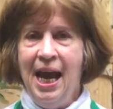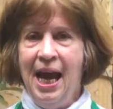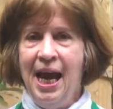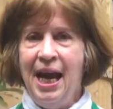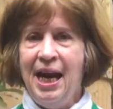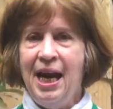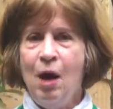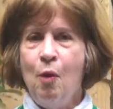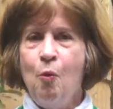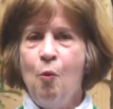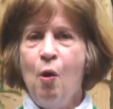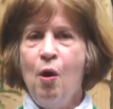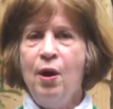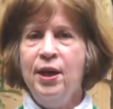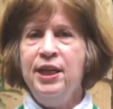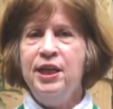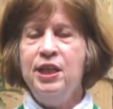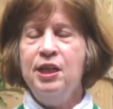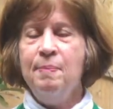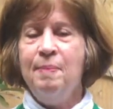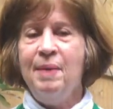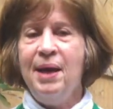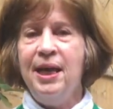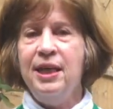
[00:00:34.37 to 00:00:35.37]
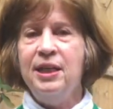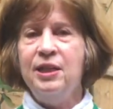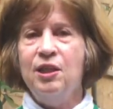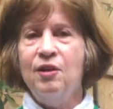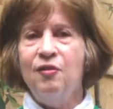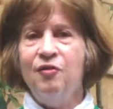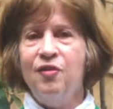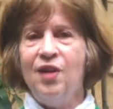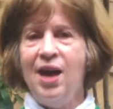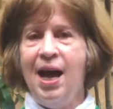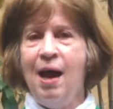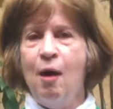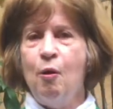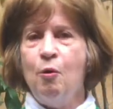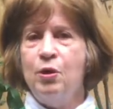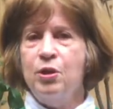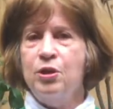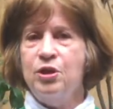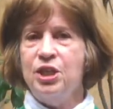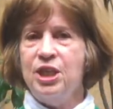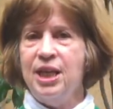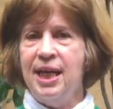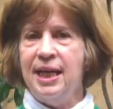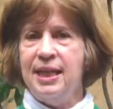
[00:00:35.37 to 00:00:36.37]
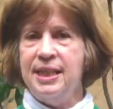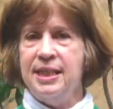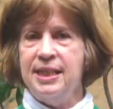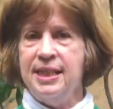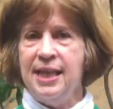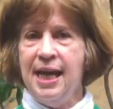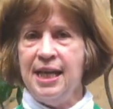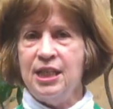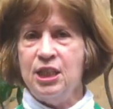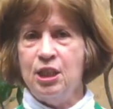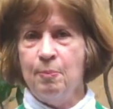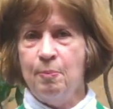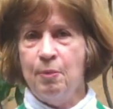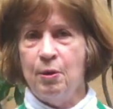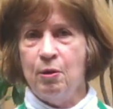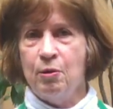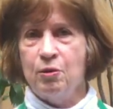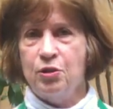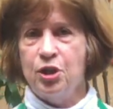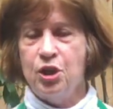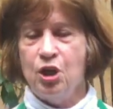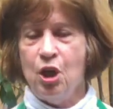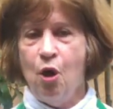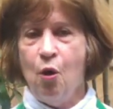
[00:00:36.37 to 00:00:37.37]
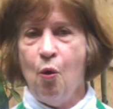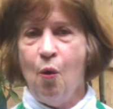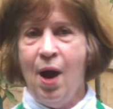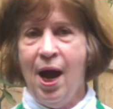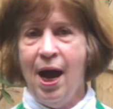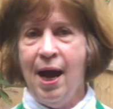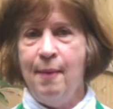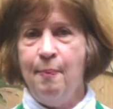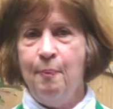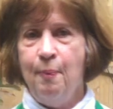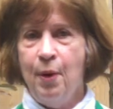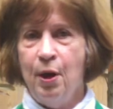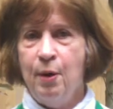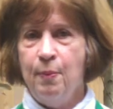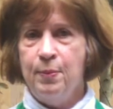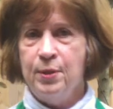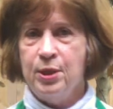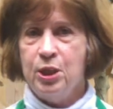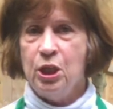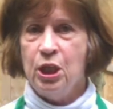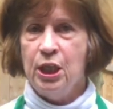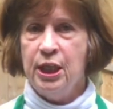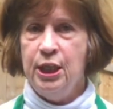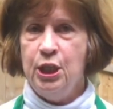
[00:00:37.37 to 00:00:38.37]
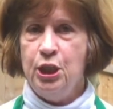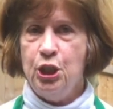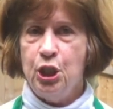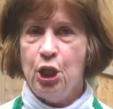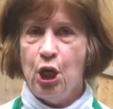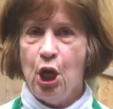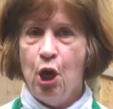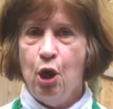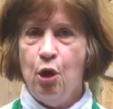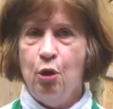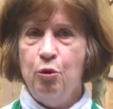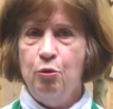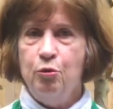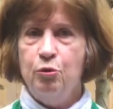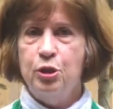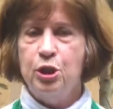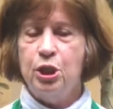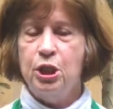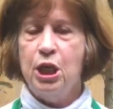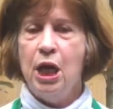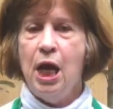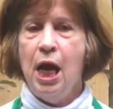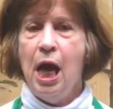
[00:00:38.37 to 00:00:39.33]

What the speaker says: And I wanted to make the flowers accessible, so I purposely chose